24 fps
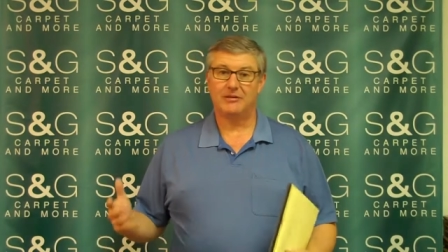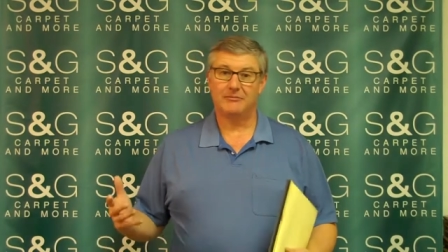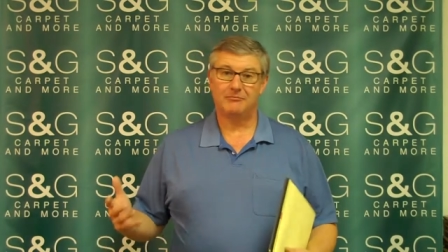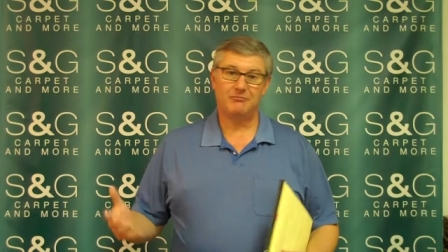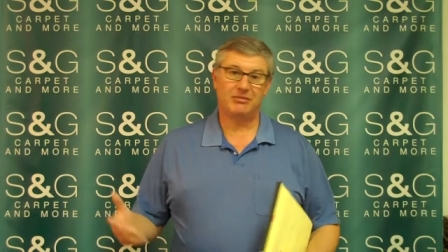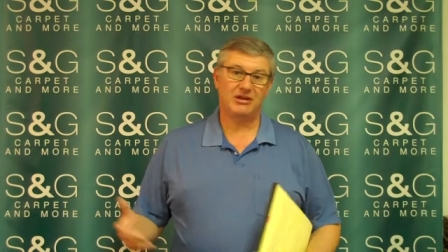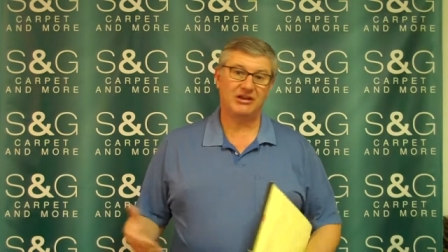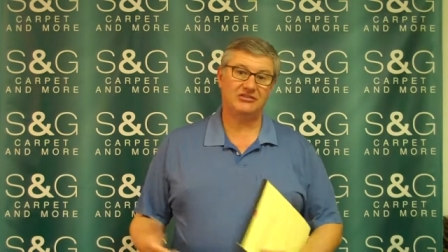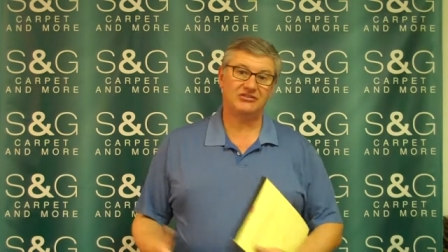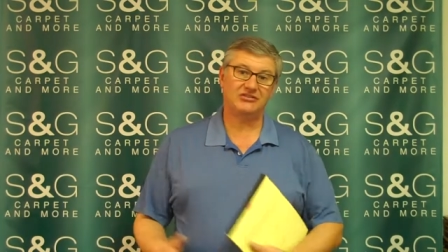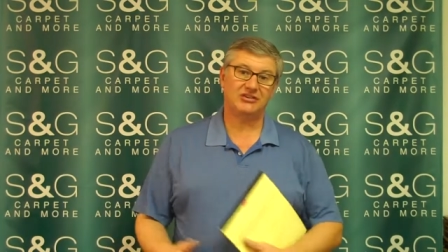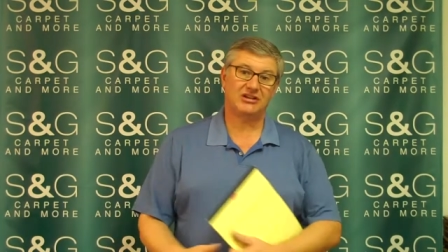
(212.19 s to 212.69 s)

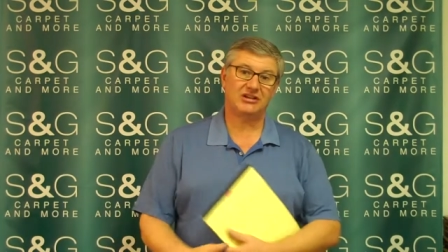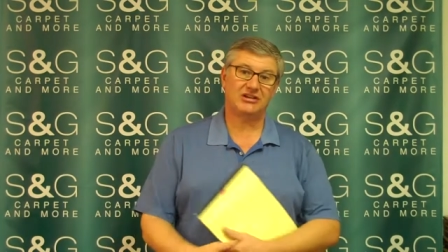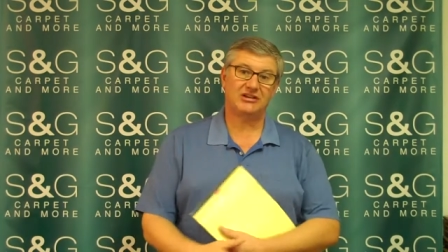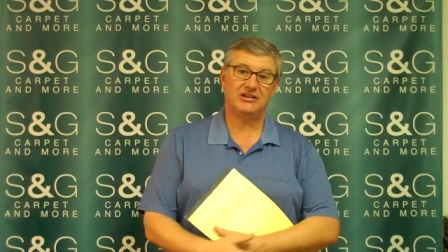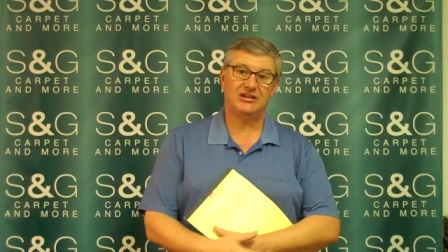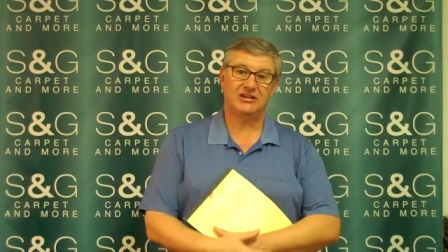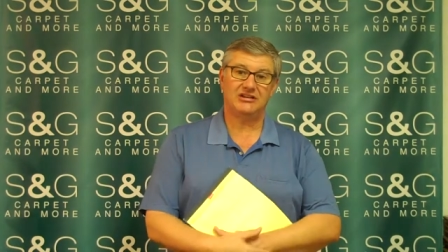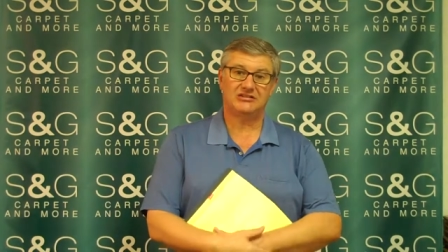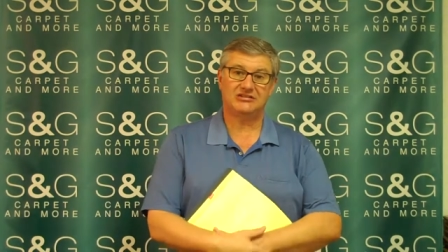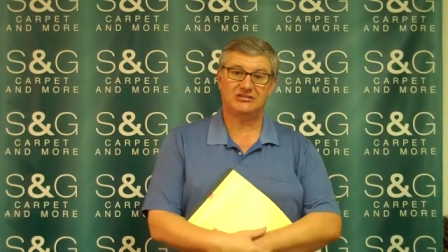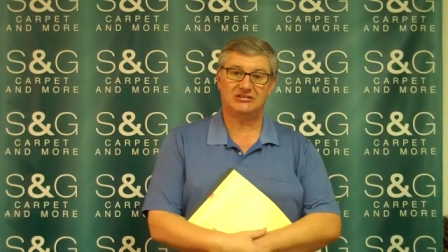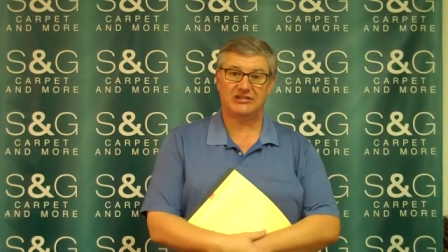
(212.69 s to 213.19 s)
Basically,
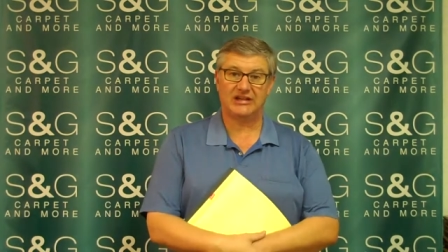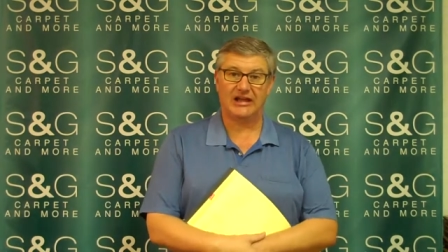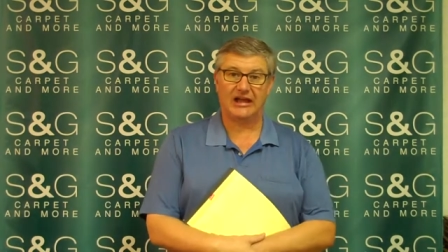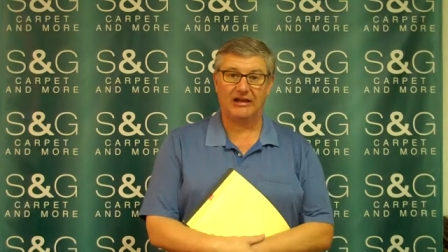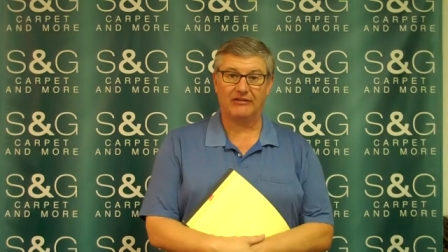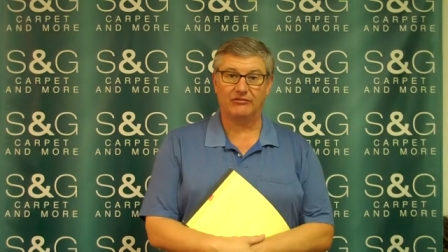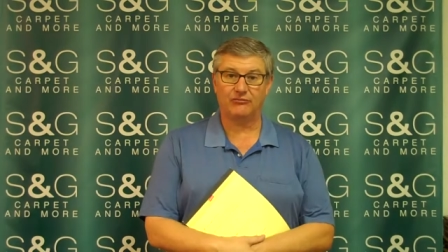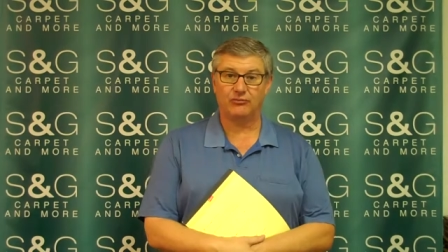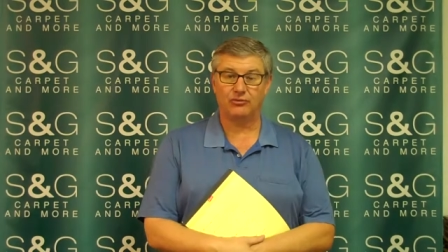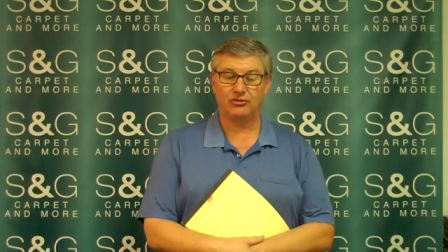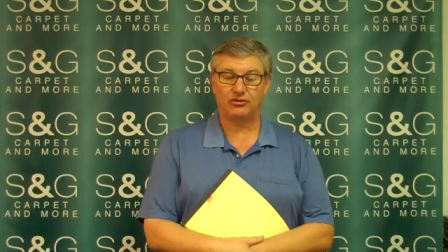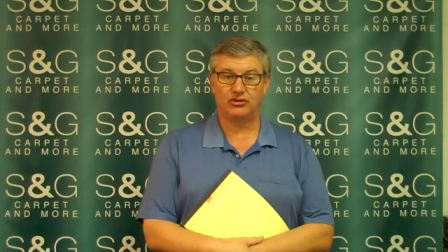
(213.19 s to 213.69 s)
it's
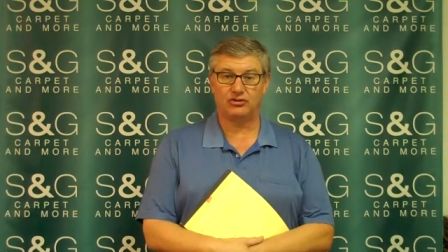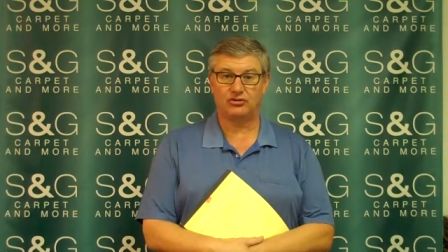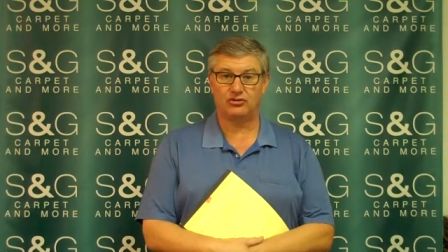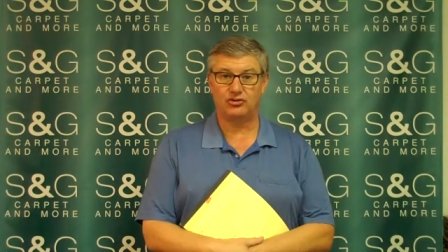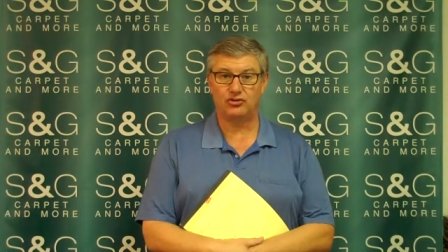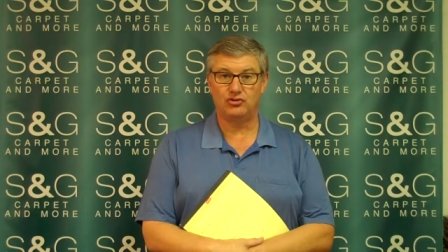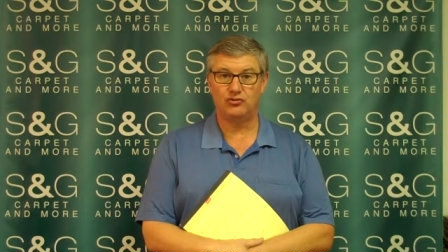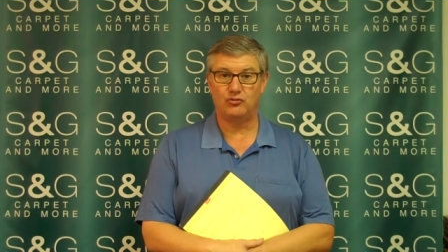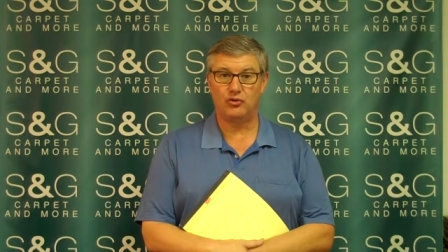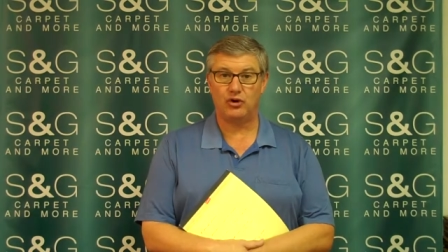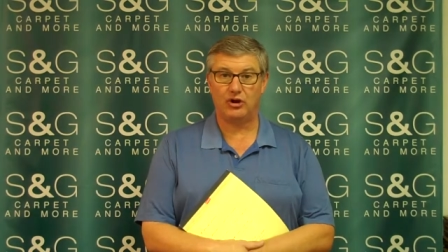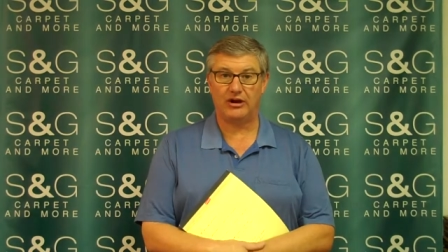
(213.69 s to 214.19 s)
staffed with the
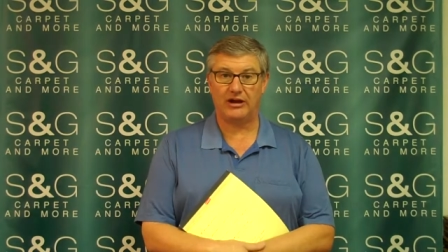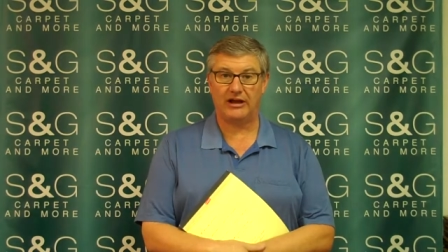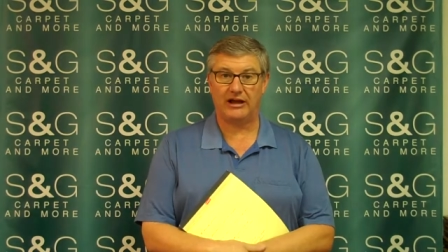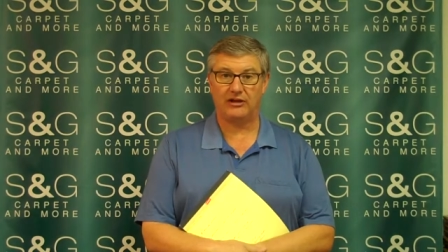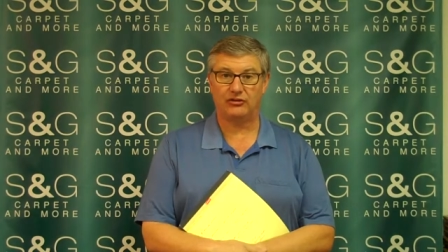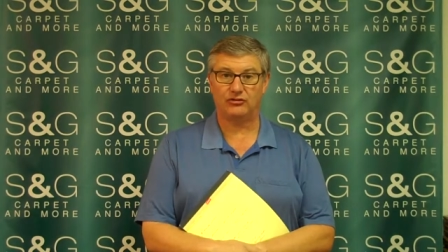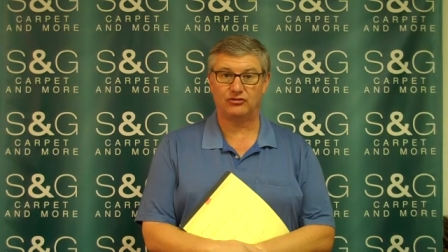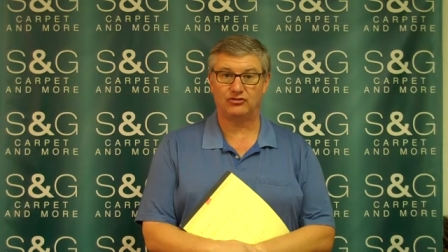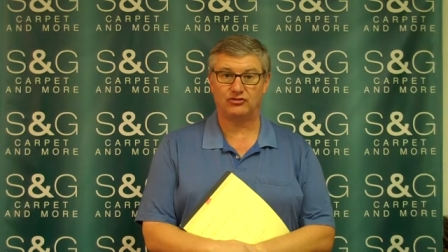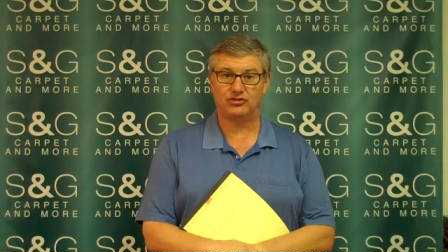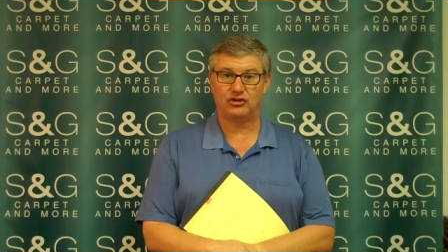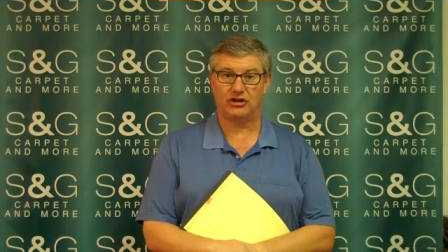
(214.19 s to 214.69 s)
2
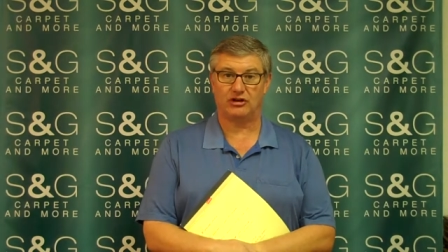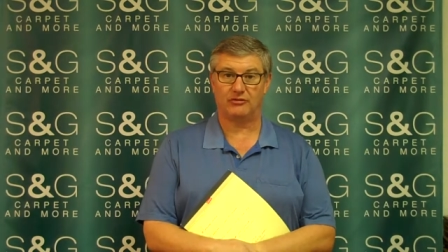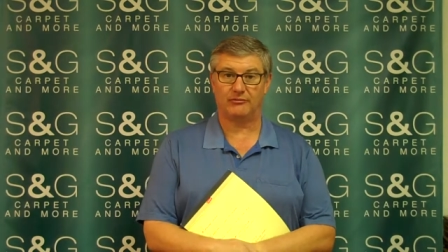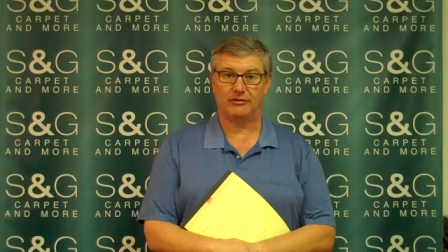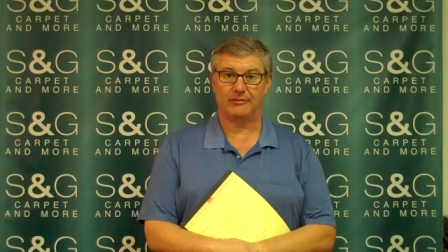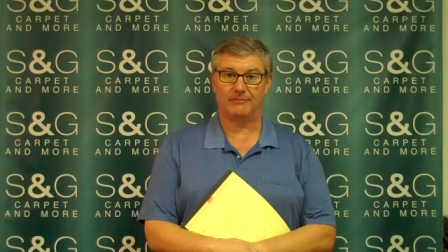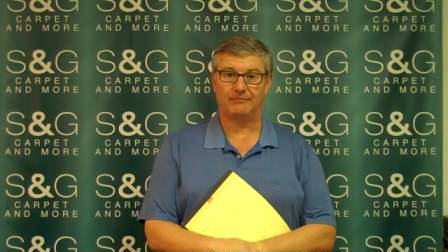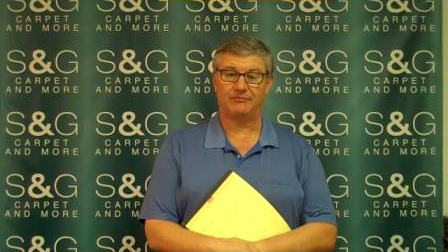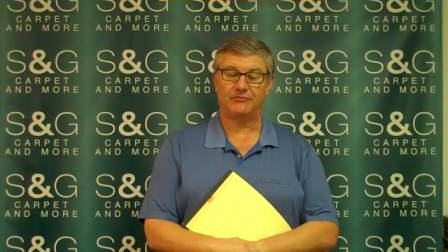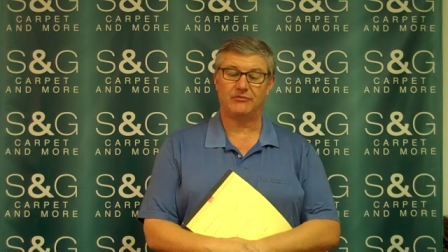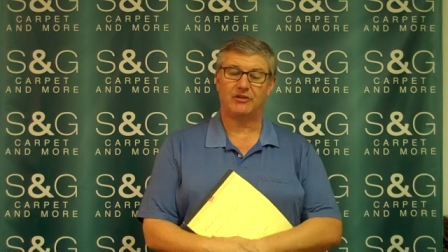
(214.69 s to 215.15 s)
warehouse gentlemen.